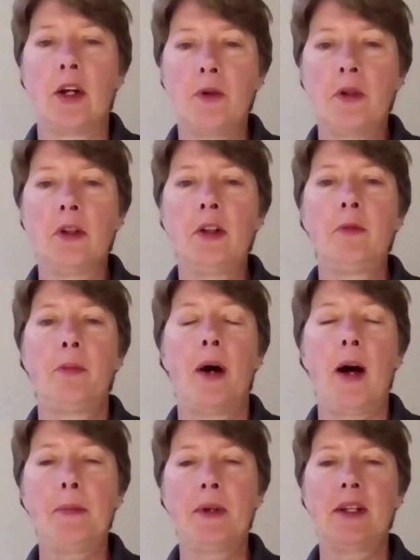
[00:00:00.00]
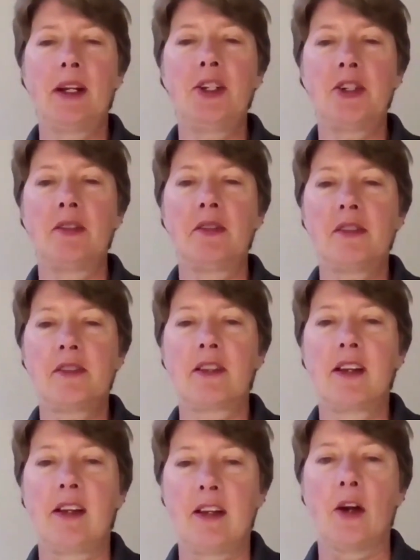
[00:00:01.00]
local populations,
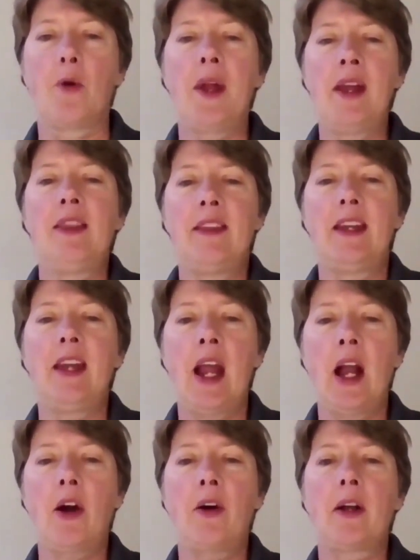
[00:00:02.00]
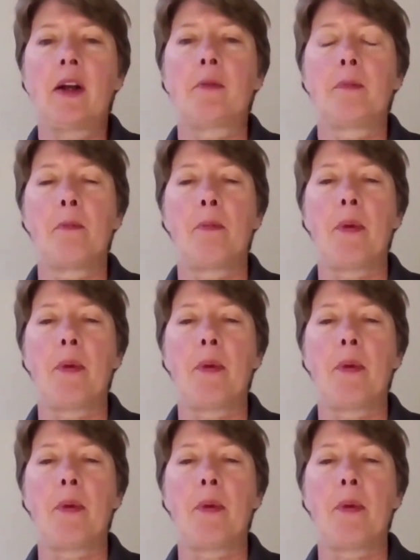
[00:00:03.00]
you know, in the area,